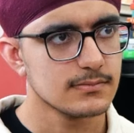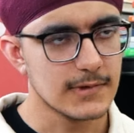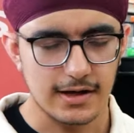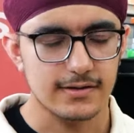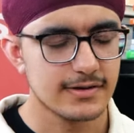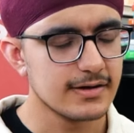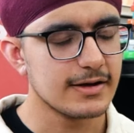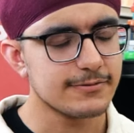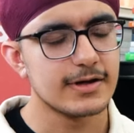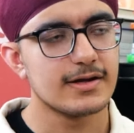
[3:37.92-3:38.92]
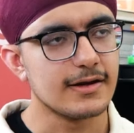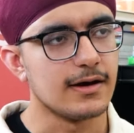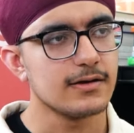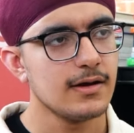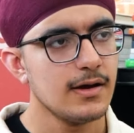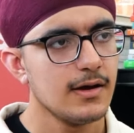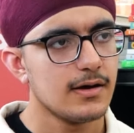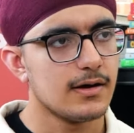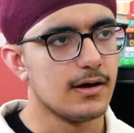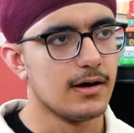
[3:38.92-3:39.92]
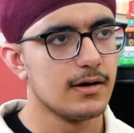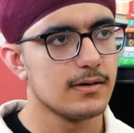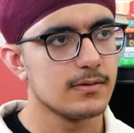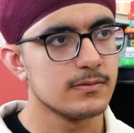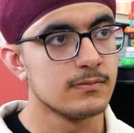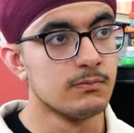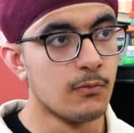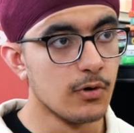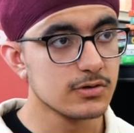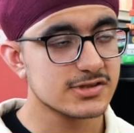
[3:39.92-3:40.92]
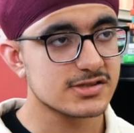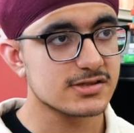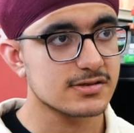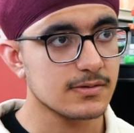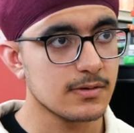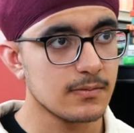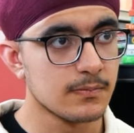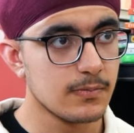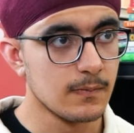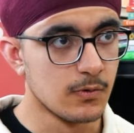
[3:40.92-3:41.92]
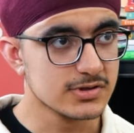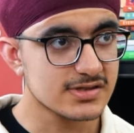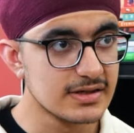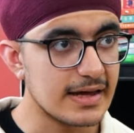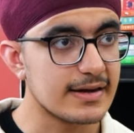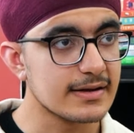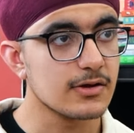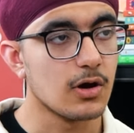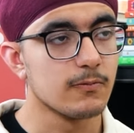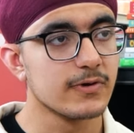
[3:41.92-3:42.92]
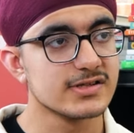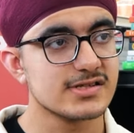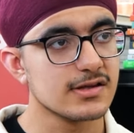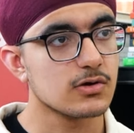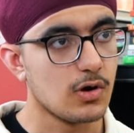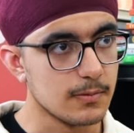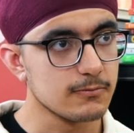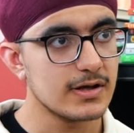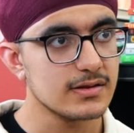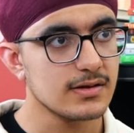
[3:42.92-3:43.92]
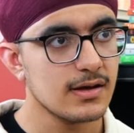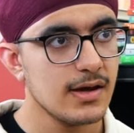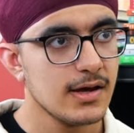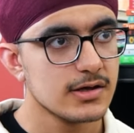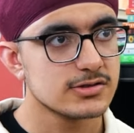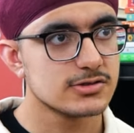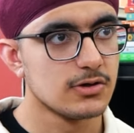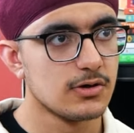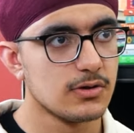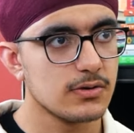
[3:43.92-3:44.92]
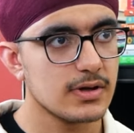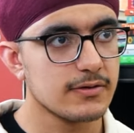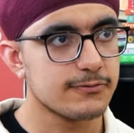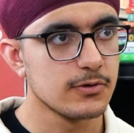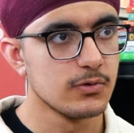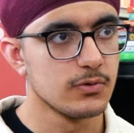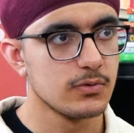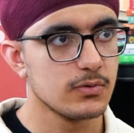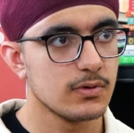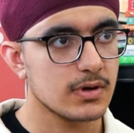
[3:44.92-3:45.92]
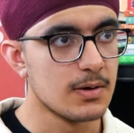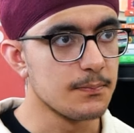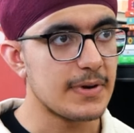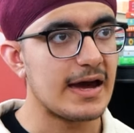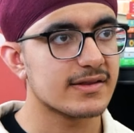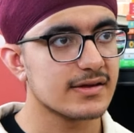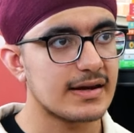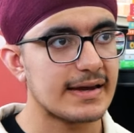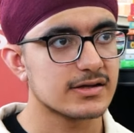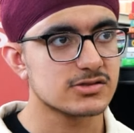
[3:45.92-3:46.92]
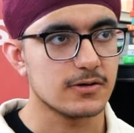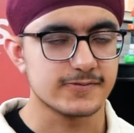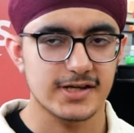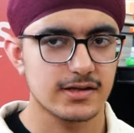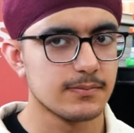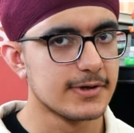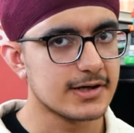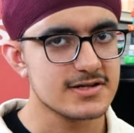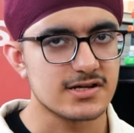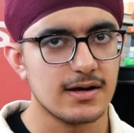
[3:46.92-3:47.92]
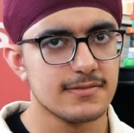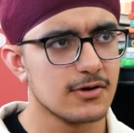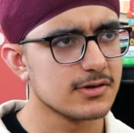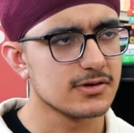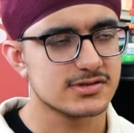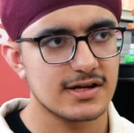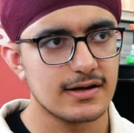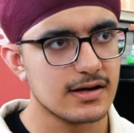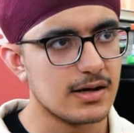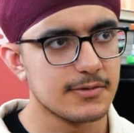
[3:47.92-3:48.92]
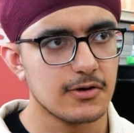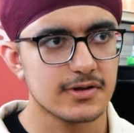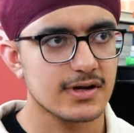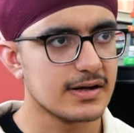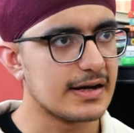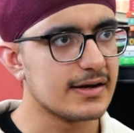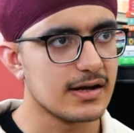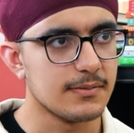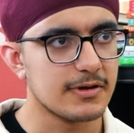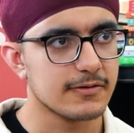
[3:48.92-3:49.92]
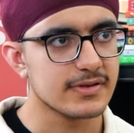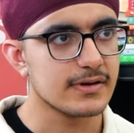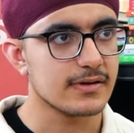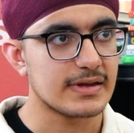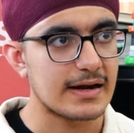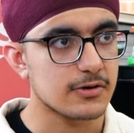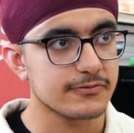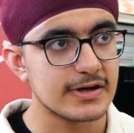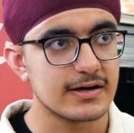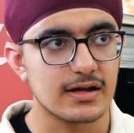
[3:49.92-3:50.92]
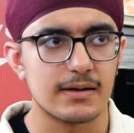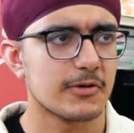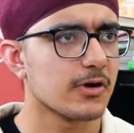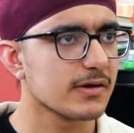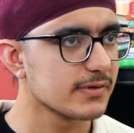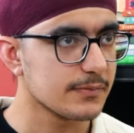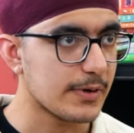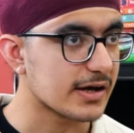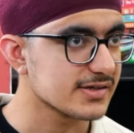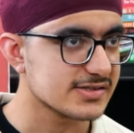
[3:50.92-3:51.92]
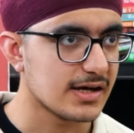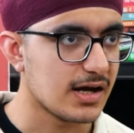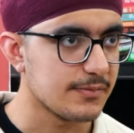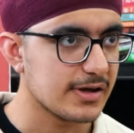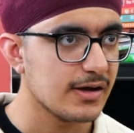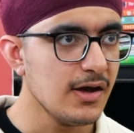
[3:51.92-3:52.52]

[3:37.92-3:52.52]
Yeah, there definitely are. Most glaringly obvious in the Commonwealth. So if you compare the ranks of, say, the British Army or the Australian Army or the Canadian Army with that of the Indian Army or even the Pakistan Army